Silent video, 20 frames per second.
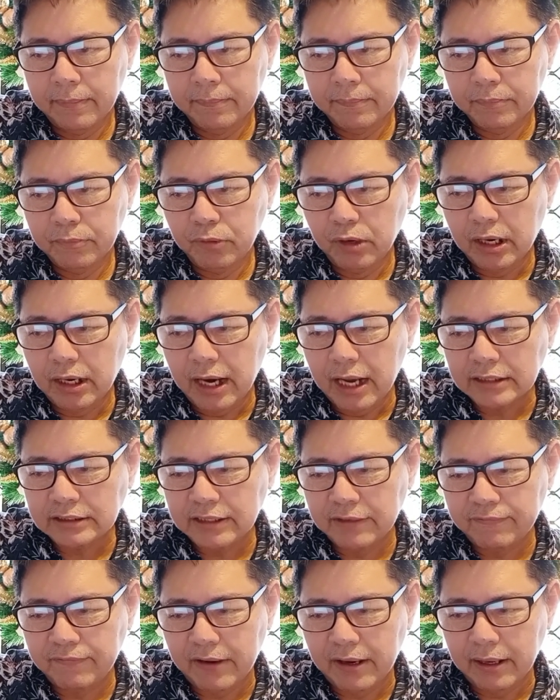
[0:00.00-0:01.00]
We
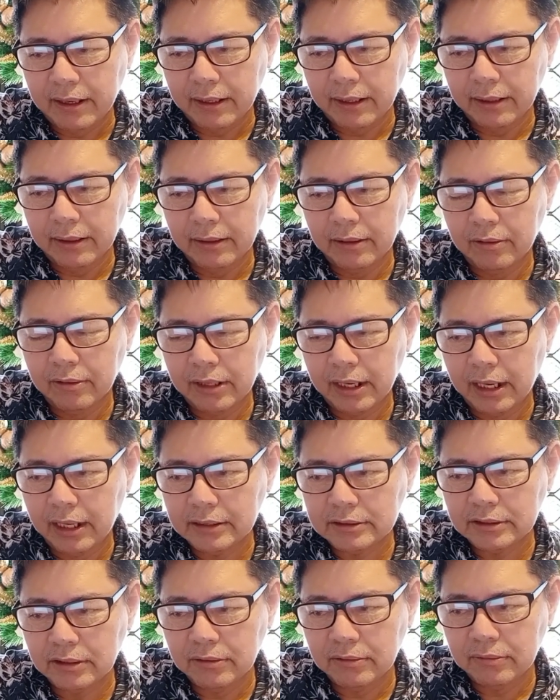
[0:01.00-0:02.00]
classify, okay,
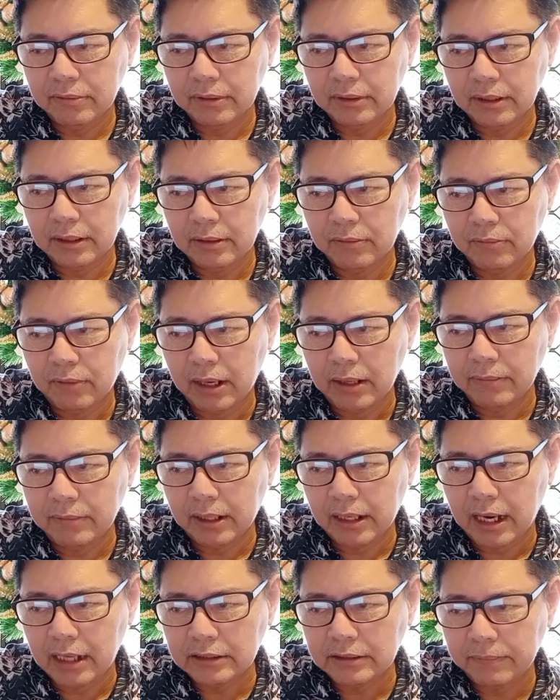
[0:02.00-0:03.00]
so one of the
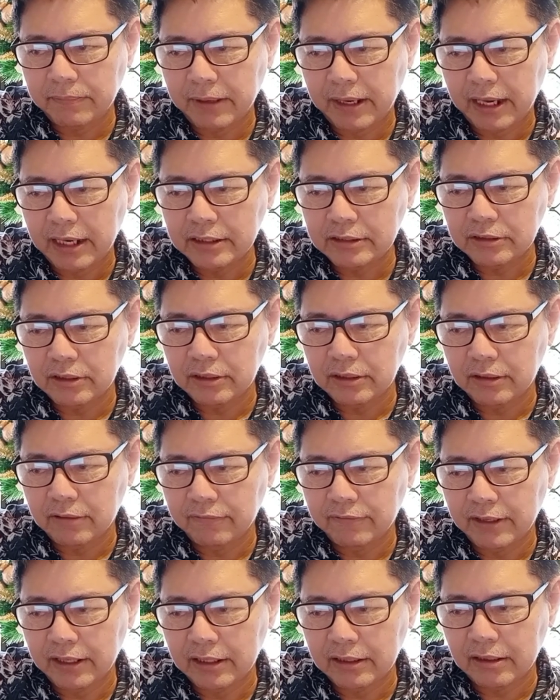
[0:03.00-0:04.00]
classification of
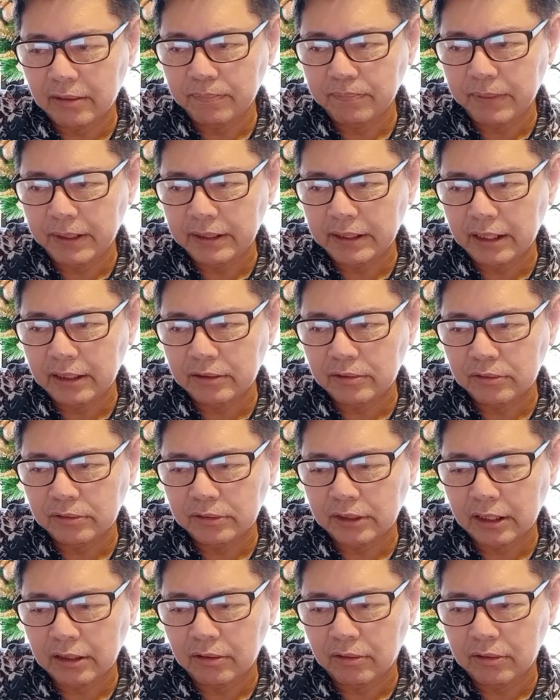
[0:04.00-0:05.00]
the competing through
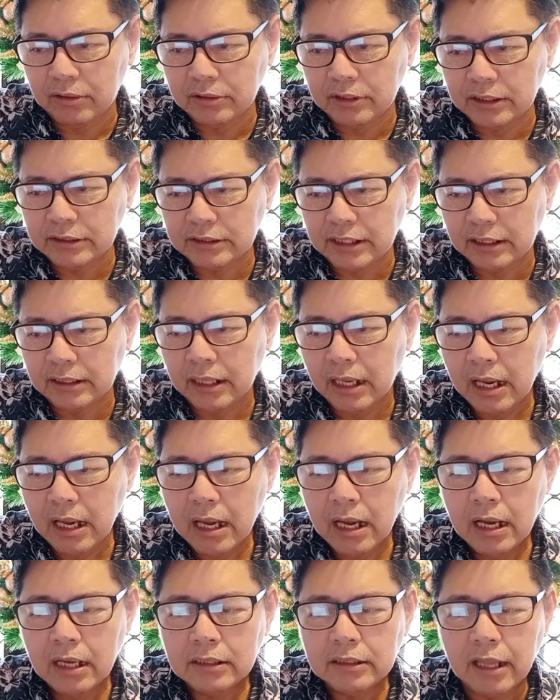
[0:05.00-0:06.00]
technology is that
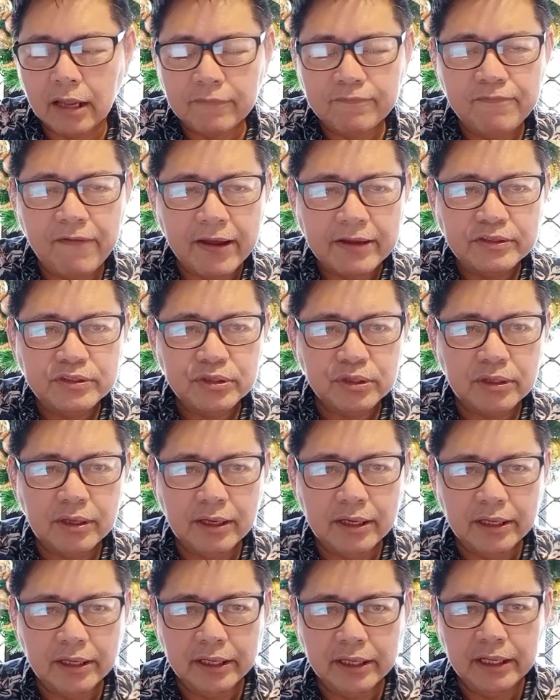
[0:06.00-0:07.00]
the adventure
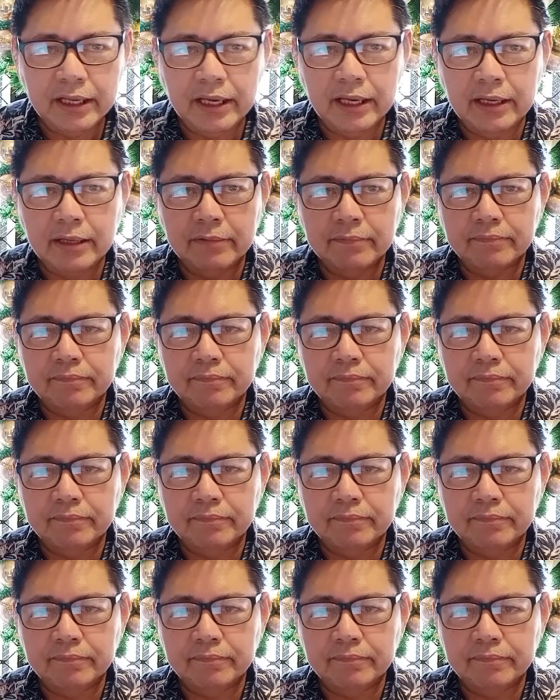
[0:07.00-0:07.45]
learning.